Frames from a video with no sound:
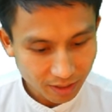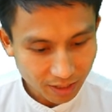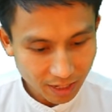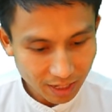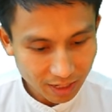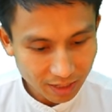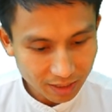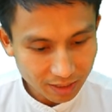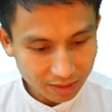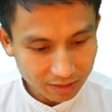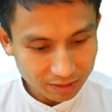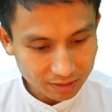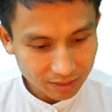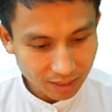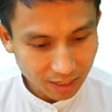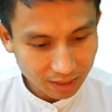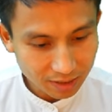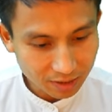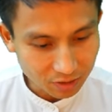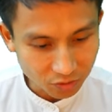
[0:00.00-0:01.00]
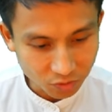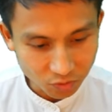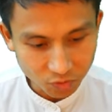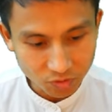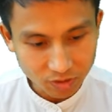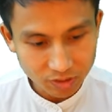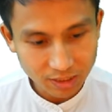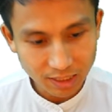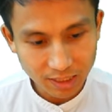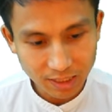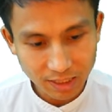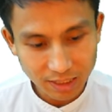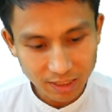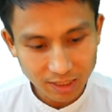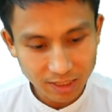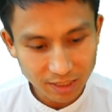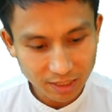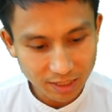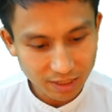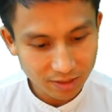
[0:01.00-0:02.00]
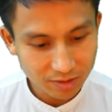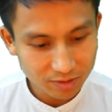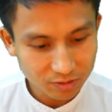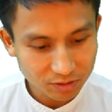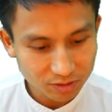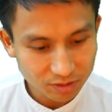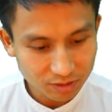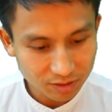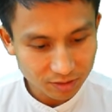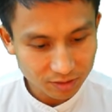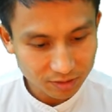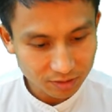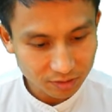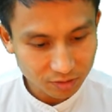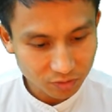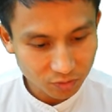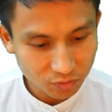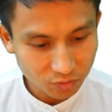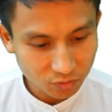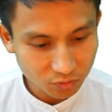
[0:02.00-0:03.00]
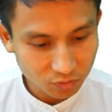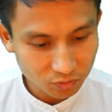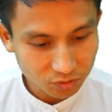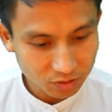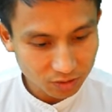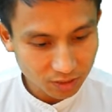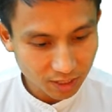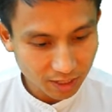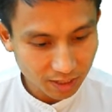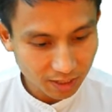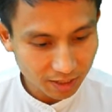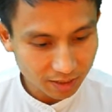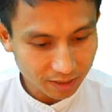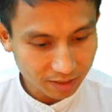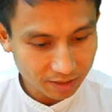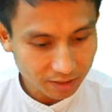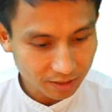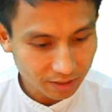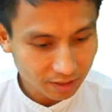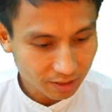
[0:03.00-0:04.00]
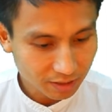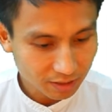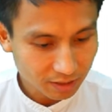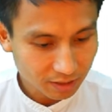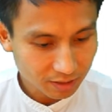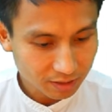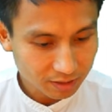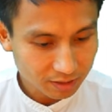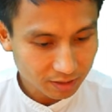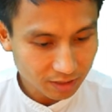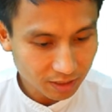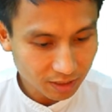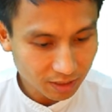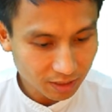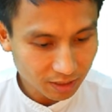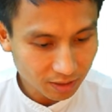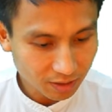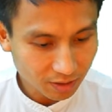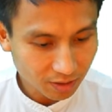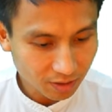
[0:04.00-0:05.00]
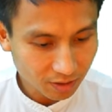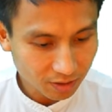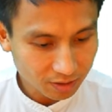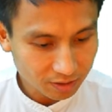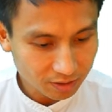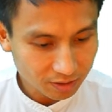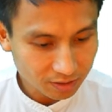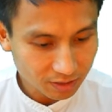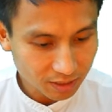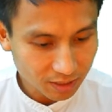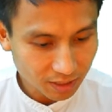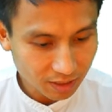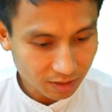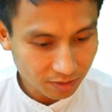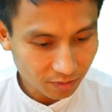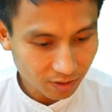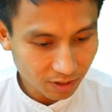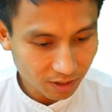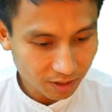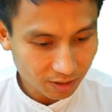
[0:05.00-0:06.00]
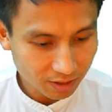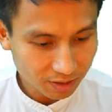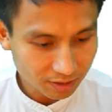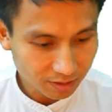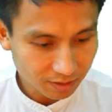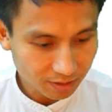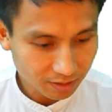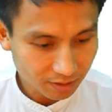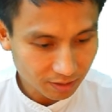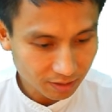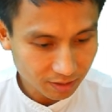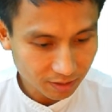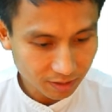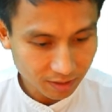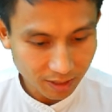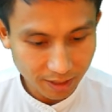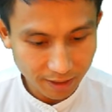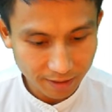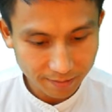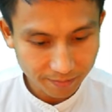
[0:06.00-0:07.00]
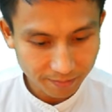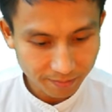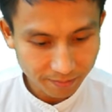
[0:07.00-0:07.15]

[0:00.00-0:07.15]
And then sine 2t here is just 2 sine t cos t, right? Yeah.